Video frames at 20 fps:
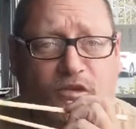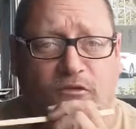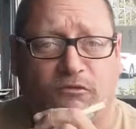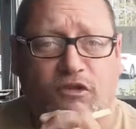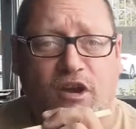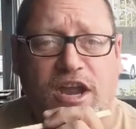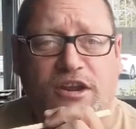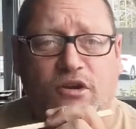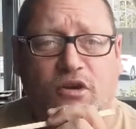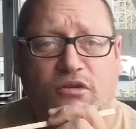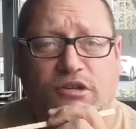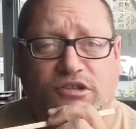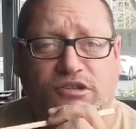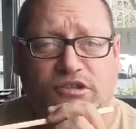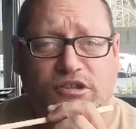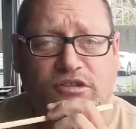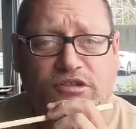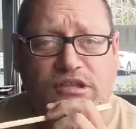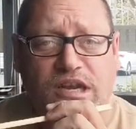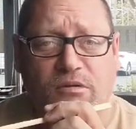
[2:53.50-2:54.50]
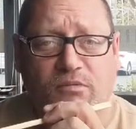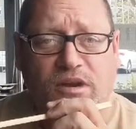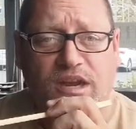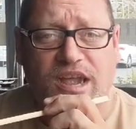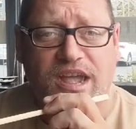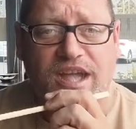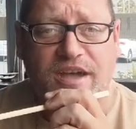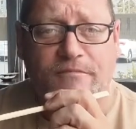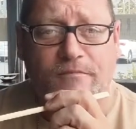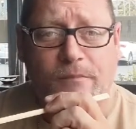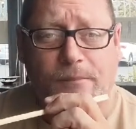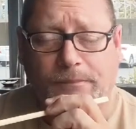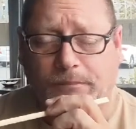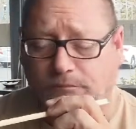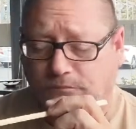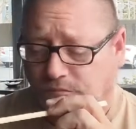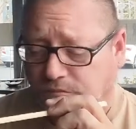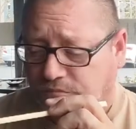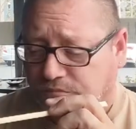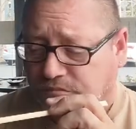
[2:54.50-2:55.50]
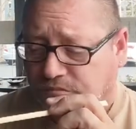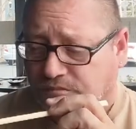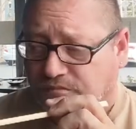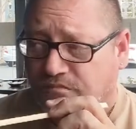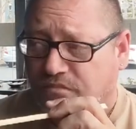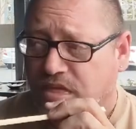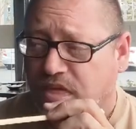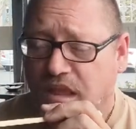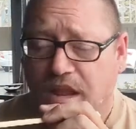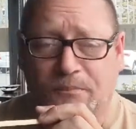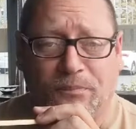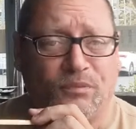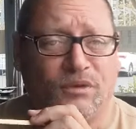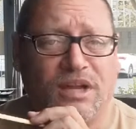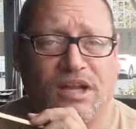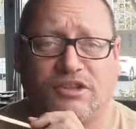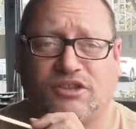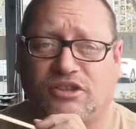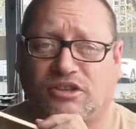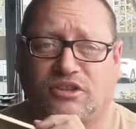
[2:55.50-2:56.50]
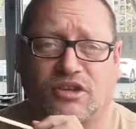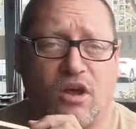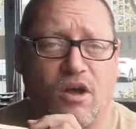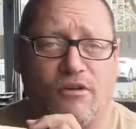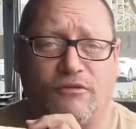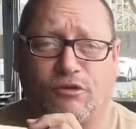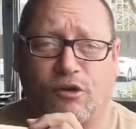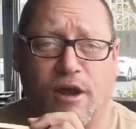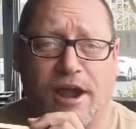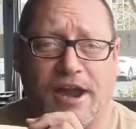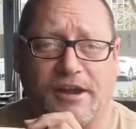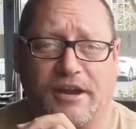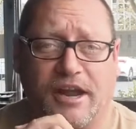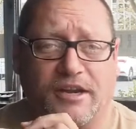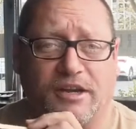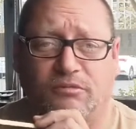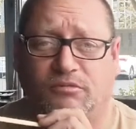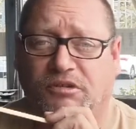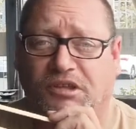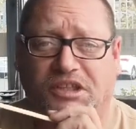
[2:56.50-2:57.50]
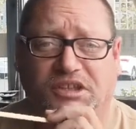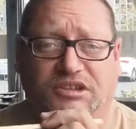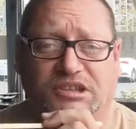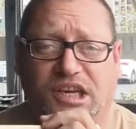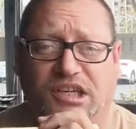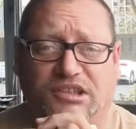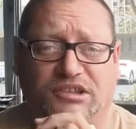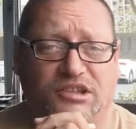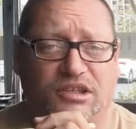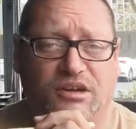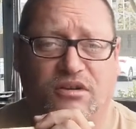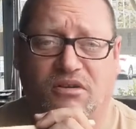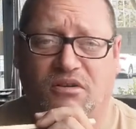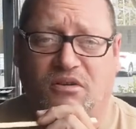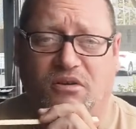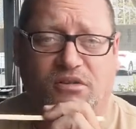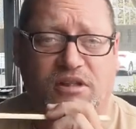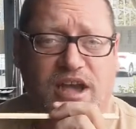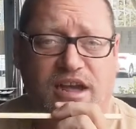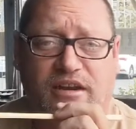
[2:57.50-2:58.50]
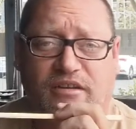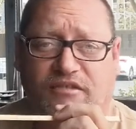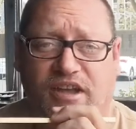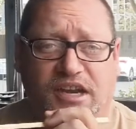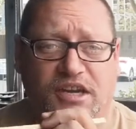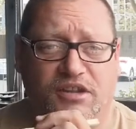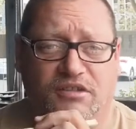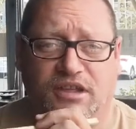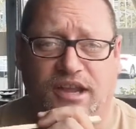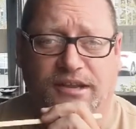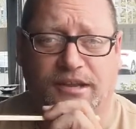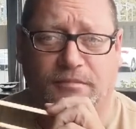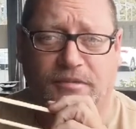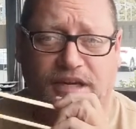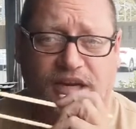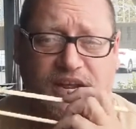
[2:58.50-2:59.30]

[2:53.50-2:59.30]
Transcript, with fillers: The fried oysters that we had it's just all fried. I didn't really taste a whole lot of anything.